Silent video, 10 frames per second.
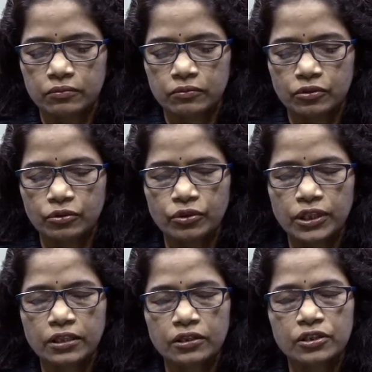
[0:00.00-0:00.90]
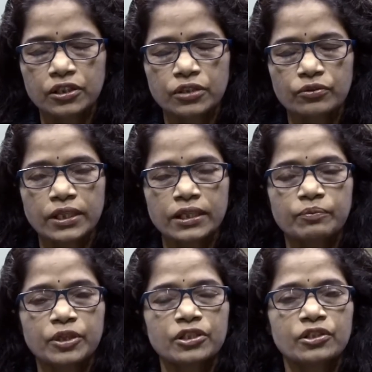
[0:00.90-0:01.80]
though they constitute 8%,
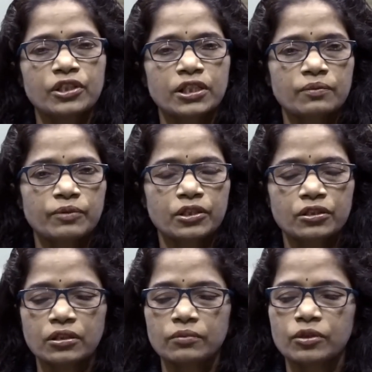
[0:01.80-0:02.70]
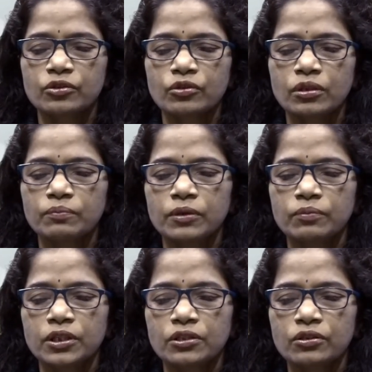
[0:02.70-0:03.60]
6% of the total
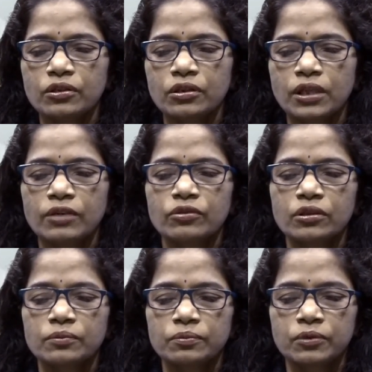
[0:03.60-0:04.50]
population, out of